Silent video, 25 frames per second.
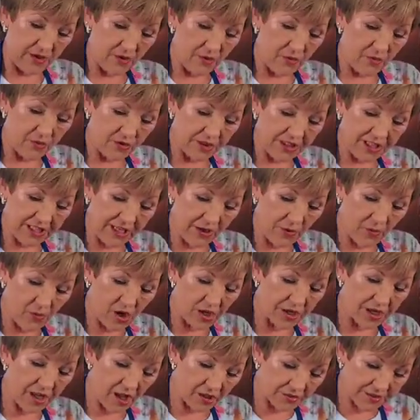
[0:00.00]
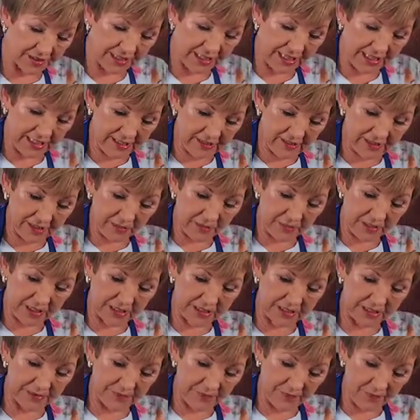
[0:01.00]
Well, you know what? I'll tell you in a
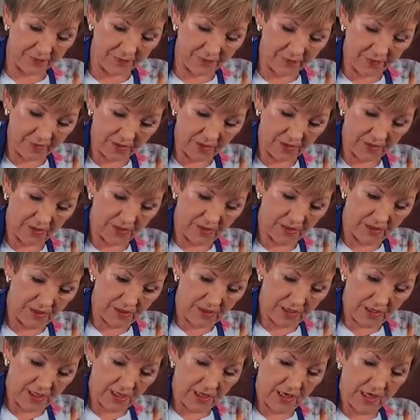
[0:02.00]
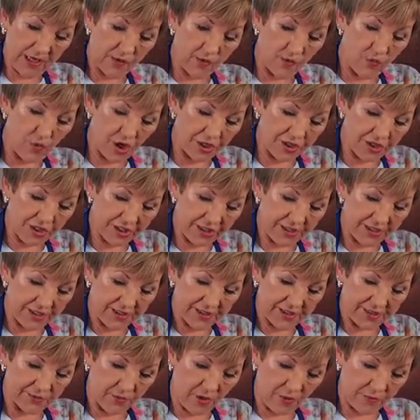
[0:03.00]
minute what you can
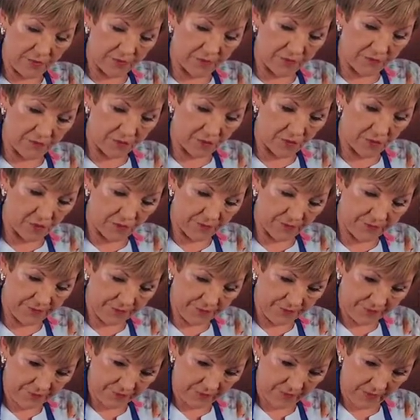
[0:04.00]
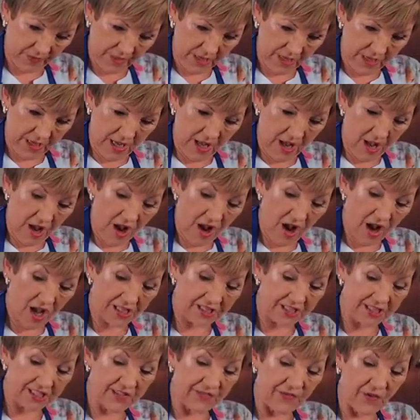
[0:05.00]
swap it for. I
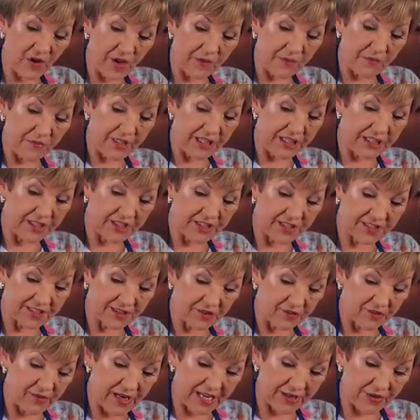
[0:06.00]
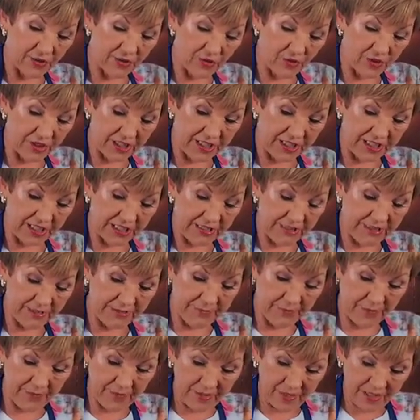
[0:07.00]
just find peaches are around all year.
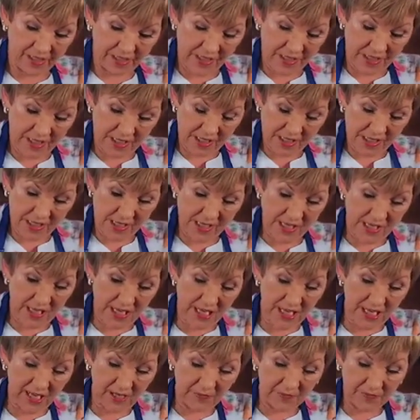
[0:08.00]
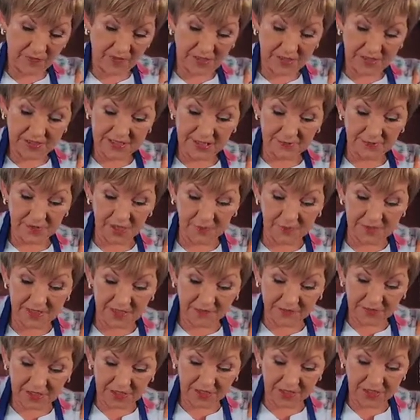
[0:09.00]
Sometimes
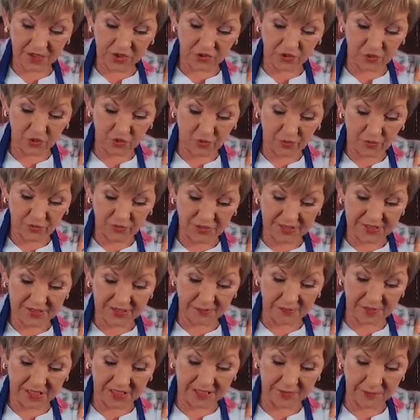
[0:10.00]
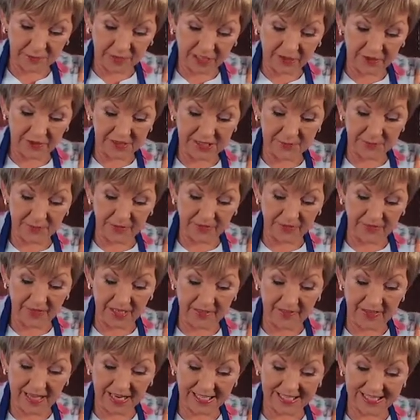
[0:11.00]
I've done strawberries and mixed berries, but
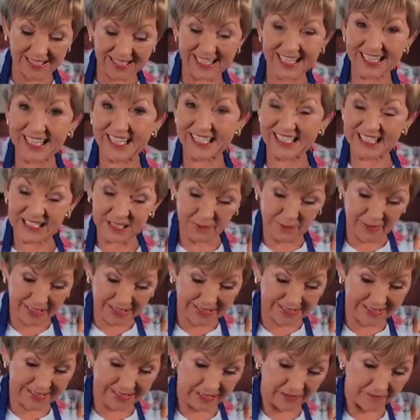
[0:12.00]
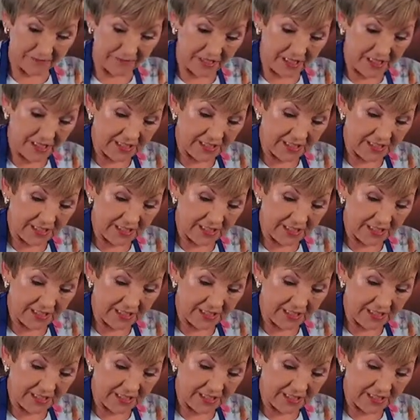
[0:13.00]
then that can get expensive.